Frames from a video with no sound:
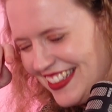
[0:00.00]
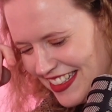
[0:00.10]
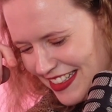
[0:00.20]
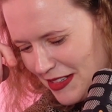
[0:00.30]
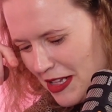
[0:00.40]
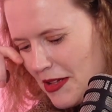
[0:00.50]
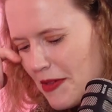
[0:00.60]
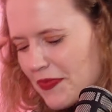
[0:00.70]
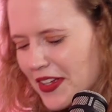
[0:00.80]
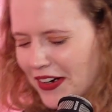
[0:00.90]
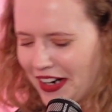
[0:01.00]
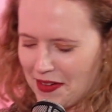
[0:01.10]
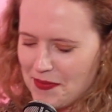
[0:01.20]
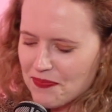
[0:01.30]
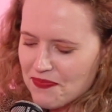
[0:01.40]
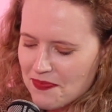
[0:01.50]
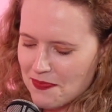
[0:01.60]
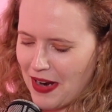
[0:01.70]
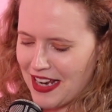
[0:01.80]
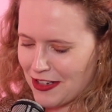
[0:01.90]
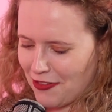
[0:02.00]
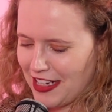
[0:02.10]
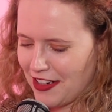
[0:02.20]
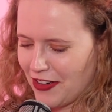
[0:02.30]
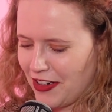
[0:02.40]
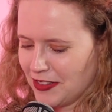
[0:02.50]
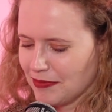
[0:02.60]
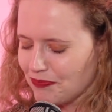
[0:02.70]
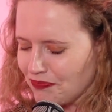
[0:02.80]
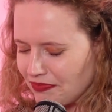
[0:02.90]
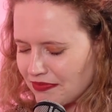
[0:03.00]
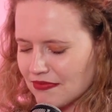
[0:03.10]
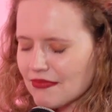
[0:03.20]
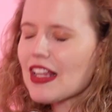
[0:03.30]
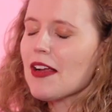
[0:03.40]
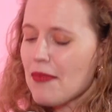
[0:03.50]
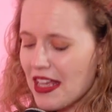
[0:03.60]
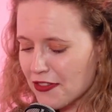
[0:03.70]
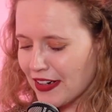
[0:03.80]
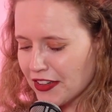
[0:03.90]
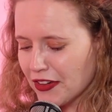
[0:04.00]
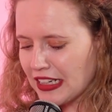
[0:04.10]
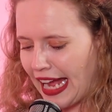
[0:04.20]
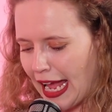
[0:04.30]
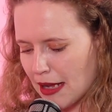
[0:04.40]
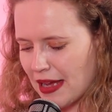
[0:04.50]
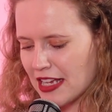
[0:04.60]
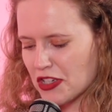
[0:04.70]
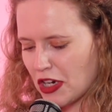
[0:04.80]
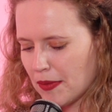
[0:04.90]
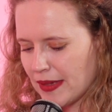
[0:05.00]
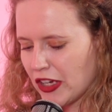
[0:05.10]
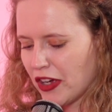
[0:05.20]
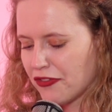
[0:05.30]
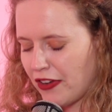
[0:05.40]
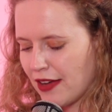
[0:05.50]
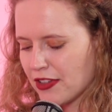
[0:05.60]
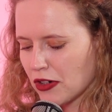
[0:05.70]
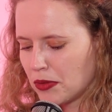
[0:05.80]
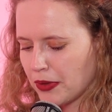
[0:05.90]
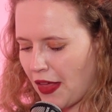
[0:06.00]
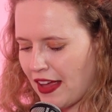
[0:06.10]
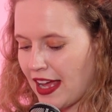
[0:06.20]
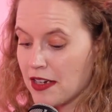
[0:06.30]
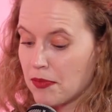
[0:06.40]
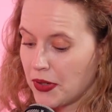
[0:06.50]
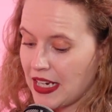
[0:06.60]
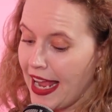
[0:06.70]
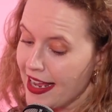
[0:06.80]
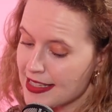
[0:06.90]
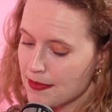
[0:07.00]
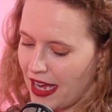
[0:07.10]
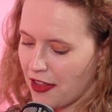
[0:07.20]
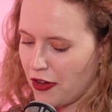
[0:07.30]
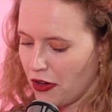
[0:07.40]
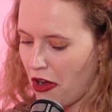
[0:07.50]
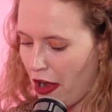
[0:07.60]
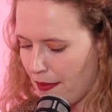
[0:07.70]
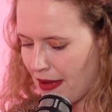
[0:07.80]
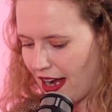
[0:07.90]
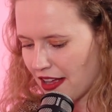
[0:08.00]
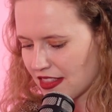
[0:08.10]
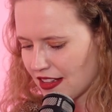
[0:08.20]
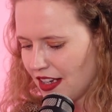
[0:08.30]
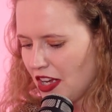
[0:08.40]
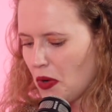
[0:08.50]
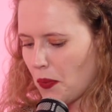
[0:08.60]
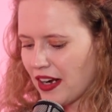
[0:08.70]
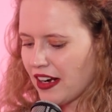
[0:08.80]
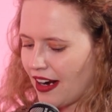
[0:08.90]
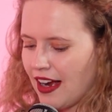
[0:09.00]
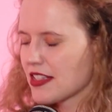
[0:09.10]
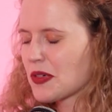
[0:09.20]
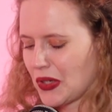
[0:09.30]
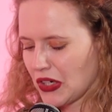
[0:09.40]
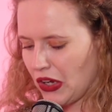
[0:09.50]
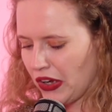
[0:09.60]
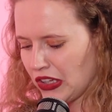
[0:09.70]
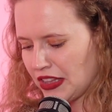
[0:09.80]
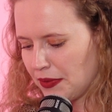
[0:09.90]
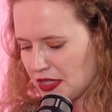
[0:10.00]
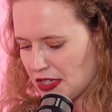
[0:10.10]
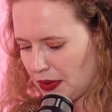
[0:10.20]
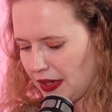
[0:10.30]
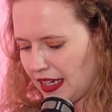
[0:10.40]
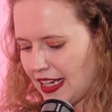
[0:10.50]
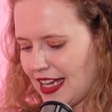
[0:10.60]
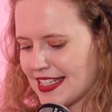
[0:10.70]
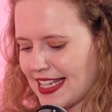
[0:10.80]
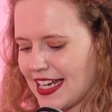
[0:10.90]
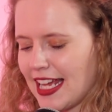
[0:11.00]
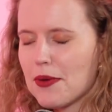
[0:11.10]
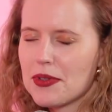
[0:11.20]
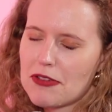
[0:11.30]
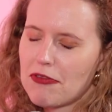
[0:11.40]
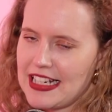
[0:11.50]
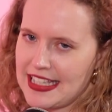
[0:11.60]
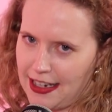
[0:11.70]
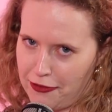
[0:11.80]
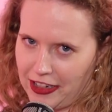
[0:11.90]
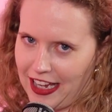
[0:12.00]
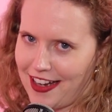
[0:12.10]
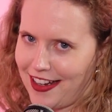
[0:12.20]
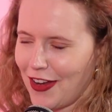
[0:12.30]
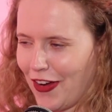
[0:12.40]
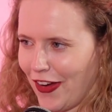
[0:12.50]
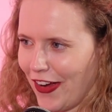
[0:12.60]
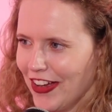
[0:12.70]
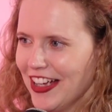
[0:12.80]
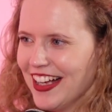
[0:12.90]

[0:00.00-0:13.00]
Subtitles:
All right. My 3-year-old came and told me her 5-year-old brother had put his mouth on her mouth. When I asked what on earth he was doing, he said he was resuffocating her.